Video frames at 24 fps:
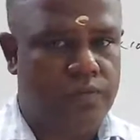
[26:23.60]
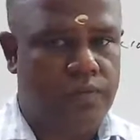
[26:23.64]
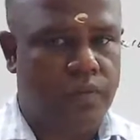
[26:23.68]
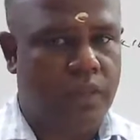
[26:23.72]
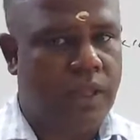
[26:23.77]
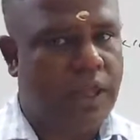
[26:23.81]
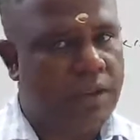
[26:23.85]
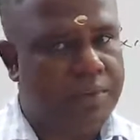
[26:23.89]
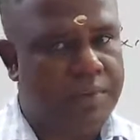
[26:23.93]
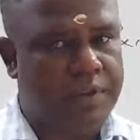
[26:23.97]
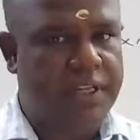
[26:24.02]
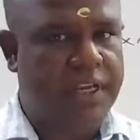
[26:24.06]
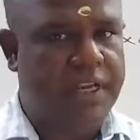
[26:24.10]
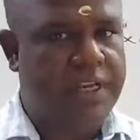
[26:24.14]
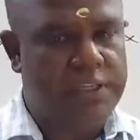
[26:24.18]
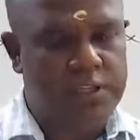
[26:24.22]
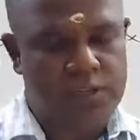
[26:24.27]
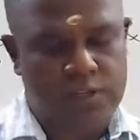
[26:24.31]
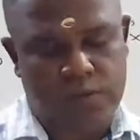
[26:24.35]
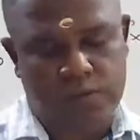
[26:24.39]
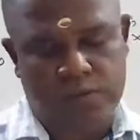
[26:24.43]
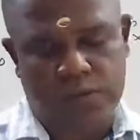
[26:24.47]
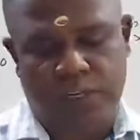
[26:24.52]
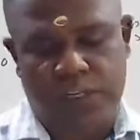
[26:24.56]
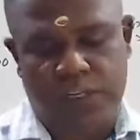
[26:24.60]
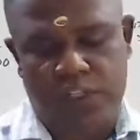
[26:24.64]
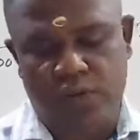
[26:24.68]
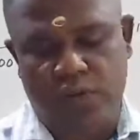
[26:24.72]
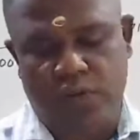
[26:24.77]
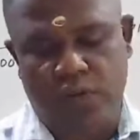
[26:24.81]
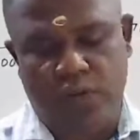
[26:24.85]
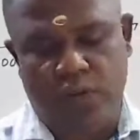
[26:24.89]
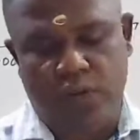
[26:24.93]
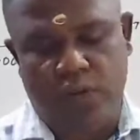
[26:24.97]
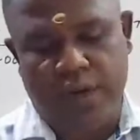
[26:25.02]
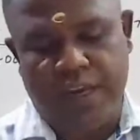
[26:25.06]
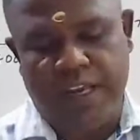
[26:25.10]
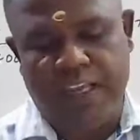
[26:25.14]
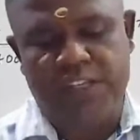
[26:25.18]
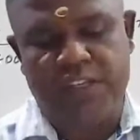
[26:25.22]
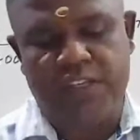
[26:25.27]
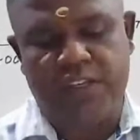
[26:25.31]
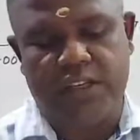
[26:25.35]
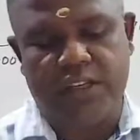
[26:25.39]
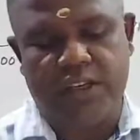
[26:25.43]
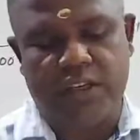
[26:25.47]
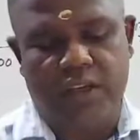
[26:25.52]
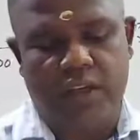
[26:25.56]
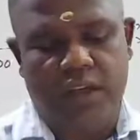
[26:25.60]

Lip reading: Tell me the answer. That's all. Next step.